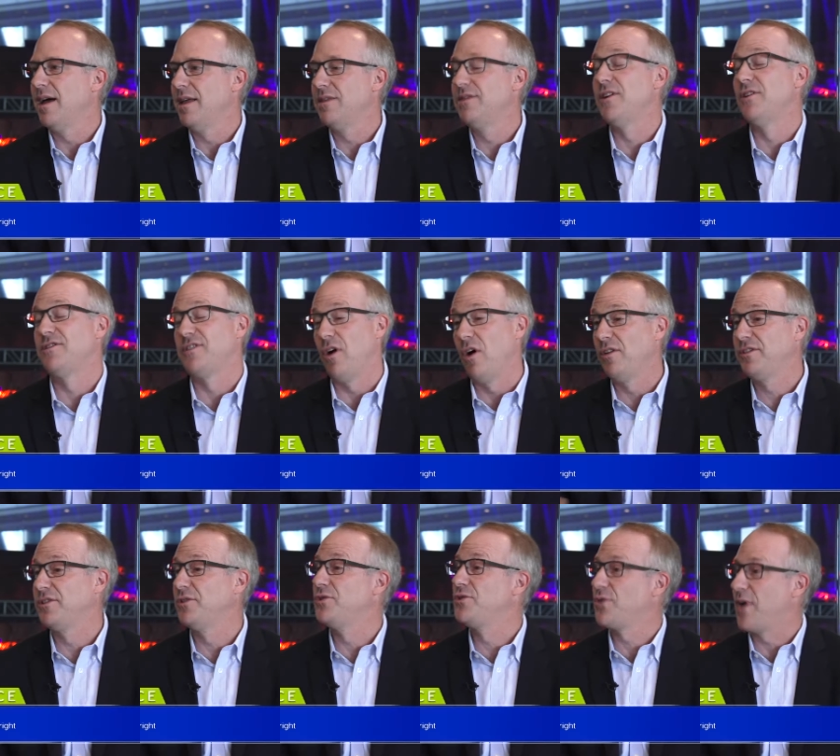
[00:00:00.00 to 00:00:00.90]
There's
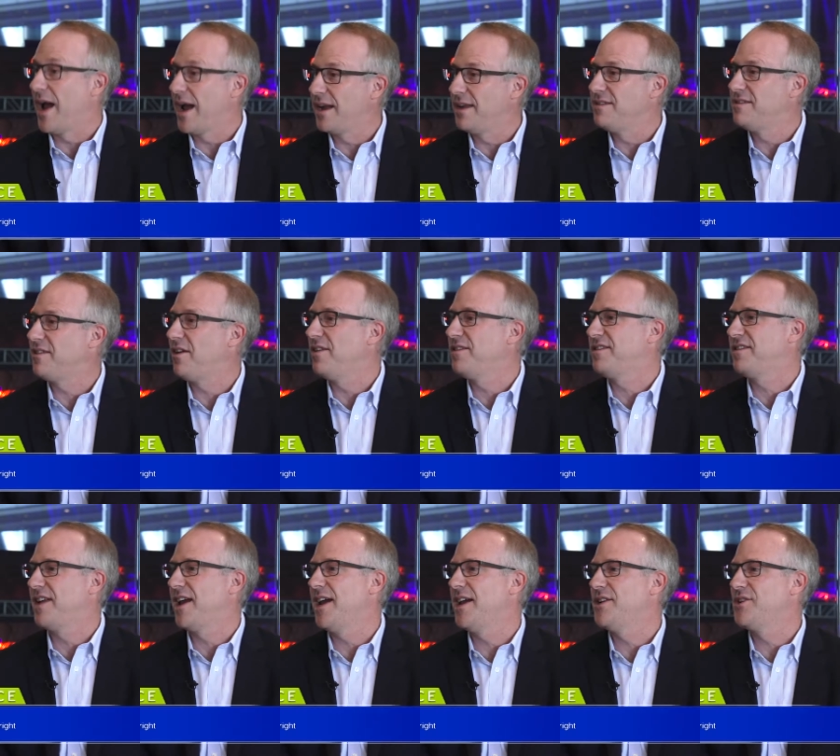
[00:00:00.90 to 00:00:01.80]
also dragons on
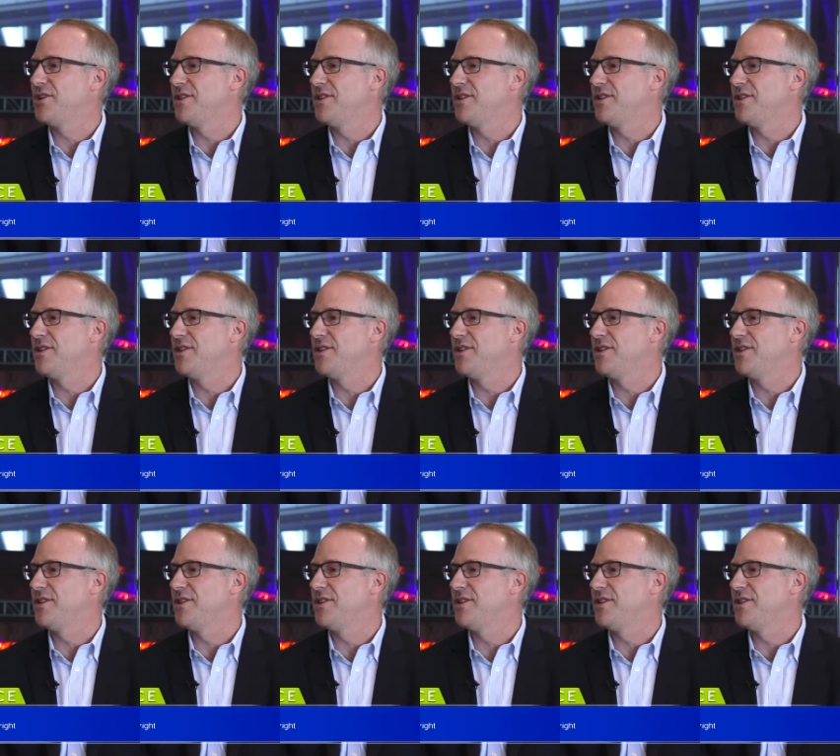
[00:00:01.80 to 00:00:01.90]
stage,